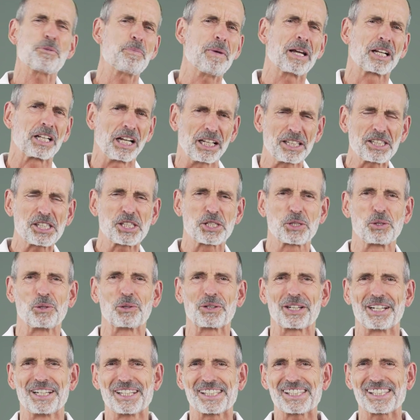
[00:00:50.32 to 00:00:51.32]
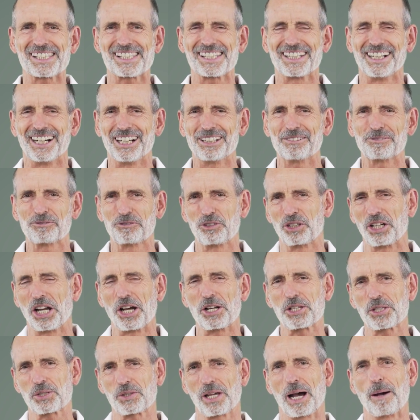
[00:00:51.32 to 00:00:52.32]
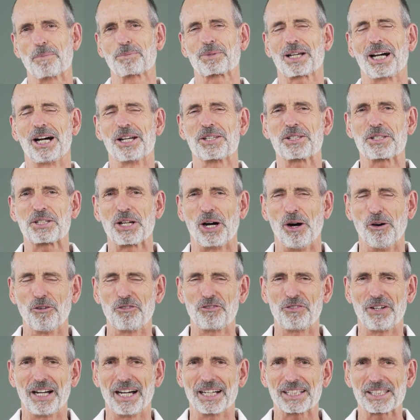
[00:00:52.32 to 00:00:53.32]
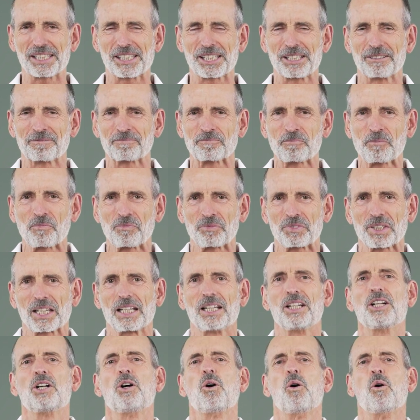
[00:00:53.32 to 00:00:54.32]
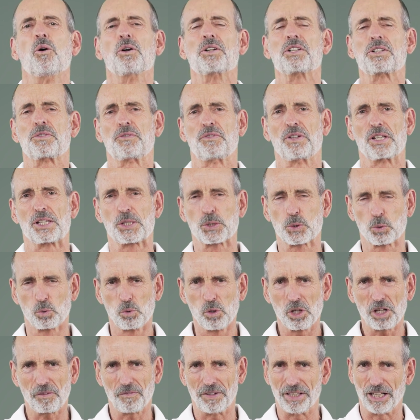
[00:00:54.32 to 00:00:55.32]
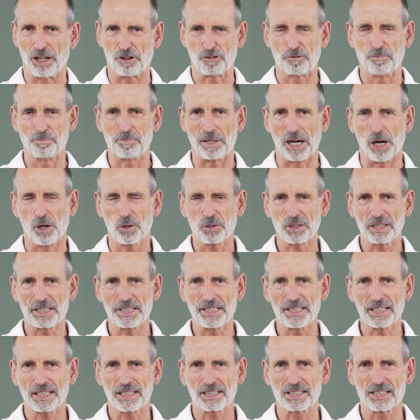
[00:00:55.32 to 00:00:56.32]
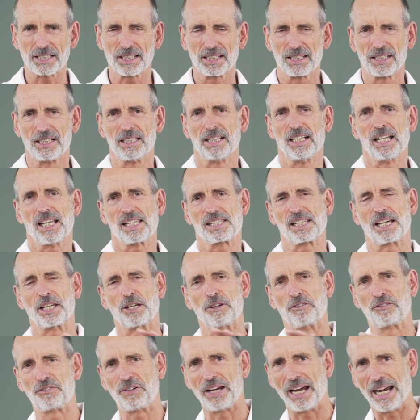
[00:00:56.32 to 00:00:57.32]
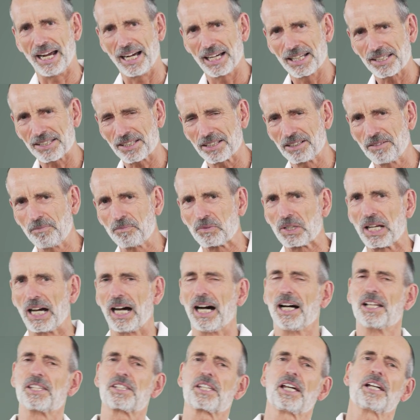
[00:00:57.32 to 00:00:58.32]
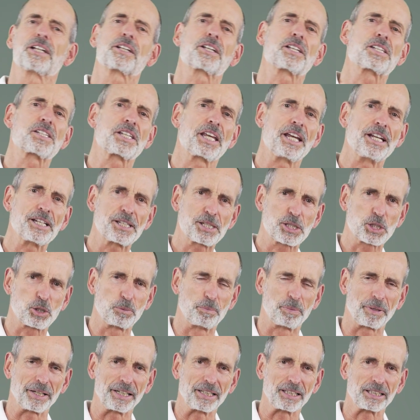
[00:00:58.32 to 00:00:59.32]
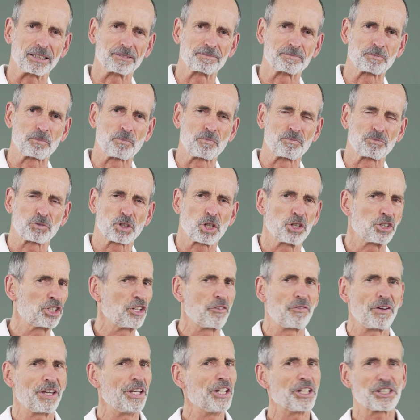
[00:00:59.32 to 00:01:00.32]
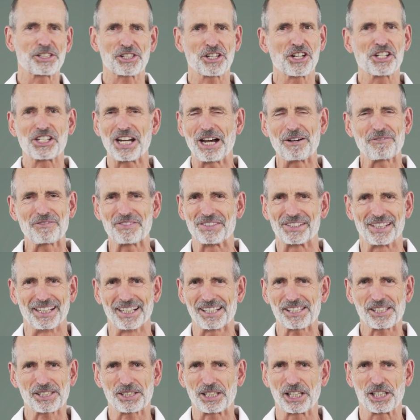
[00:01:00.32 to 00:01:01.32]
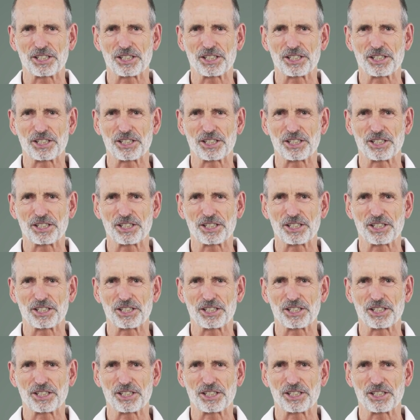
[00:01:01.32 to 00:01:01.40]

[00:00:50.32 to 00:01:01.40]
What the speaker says: preferably someone north of 30, and ask him to touch his butt with his heels. Only few people can do that. Their heel will stop somewhere.